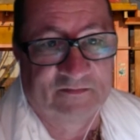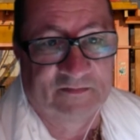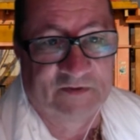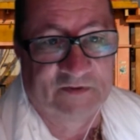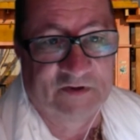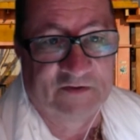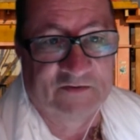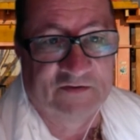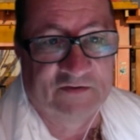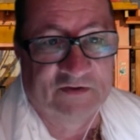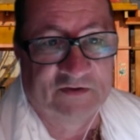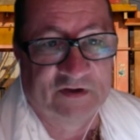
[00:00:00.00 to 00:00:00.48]

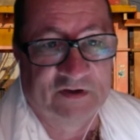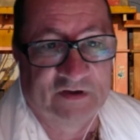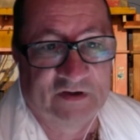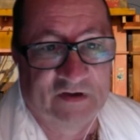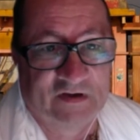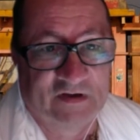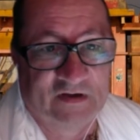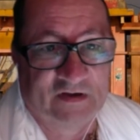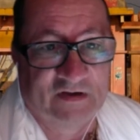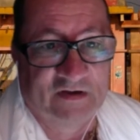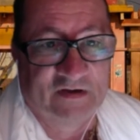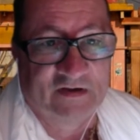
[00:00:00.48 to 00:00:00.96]
You see,
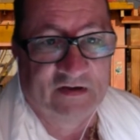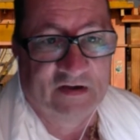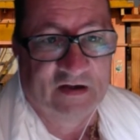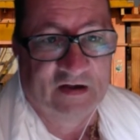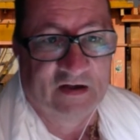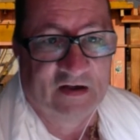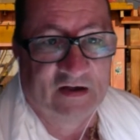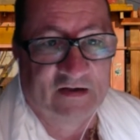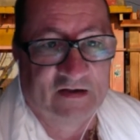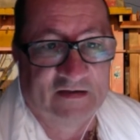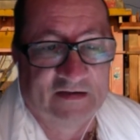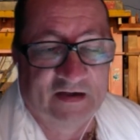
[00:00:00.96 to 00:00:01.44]

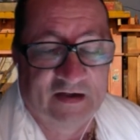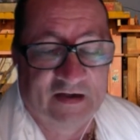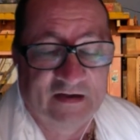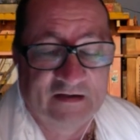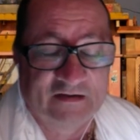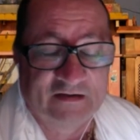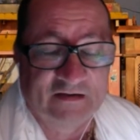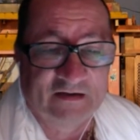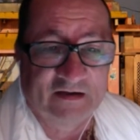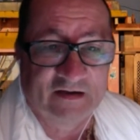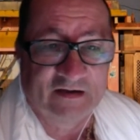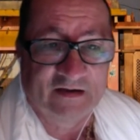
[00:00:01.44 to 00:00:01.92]

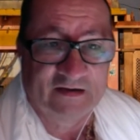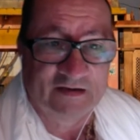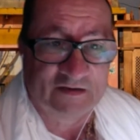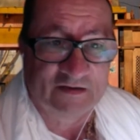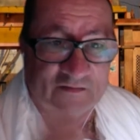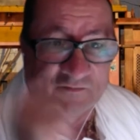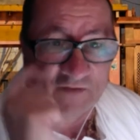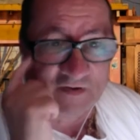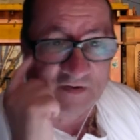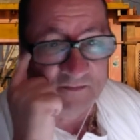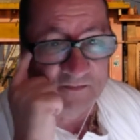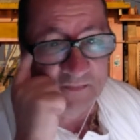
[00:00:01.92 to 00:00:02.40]
then it
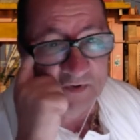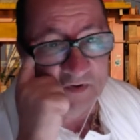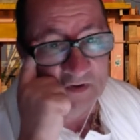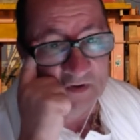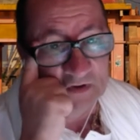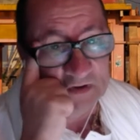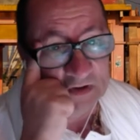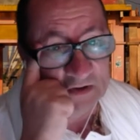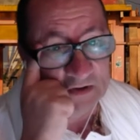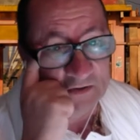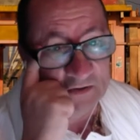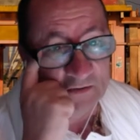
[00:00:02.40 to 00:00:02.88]
is very
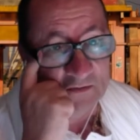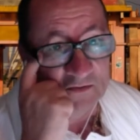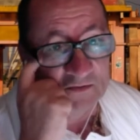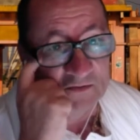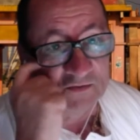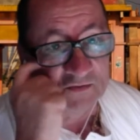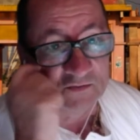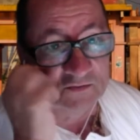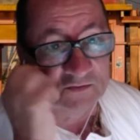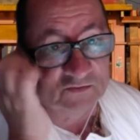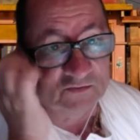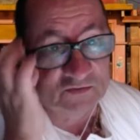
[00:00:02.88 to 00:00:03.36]
important
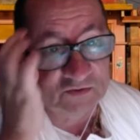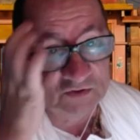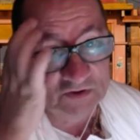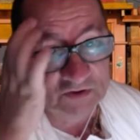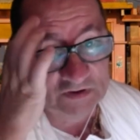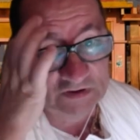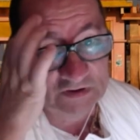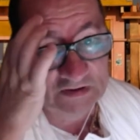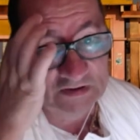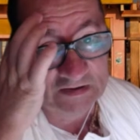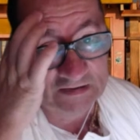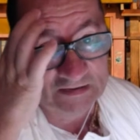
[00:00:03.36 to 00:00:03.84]
also to
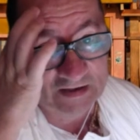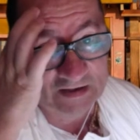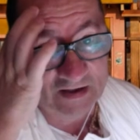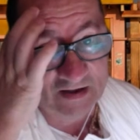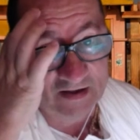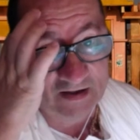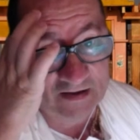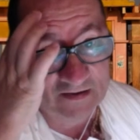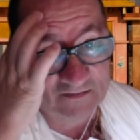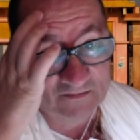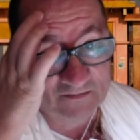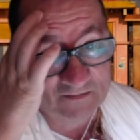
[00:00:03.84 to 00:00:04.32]
see the
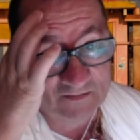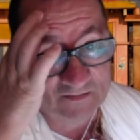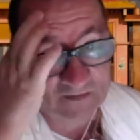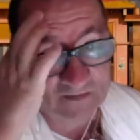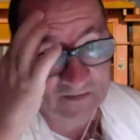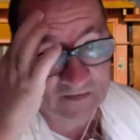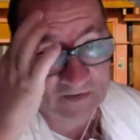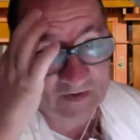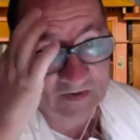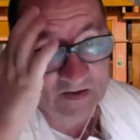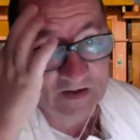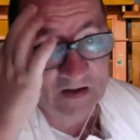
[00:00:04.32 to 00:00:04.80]
time,
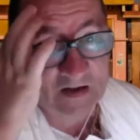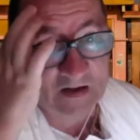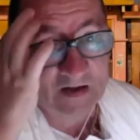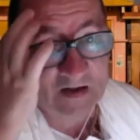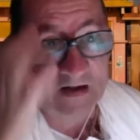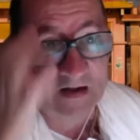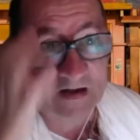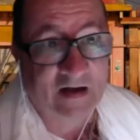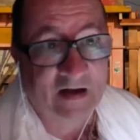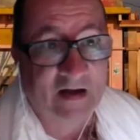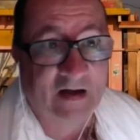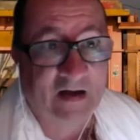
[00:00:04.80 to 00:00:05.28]

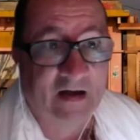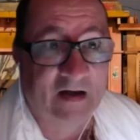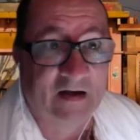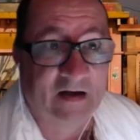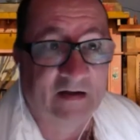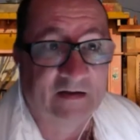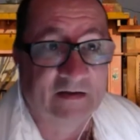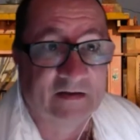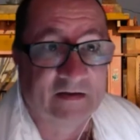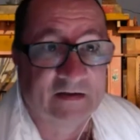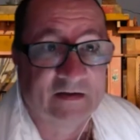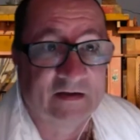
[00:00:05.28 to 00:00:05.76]

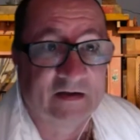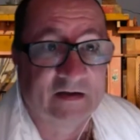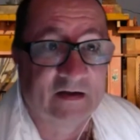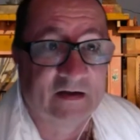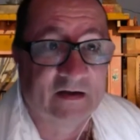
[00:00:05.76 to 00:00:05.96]
and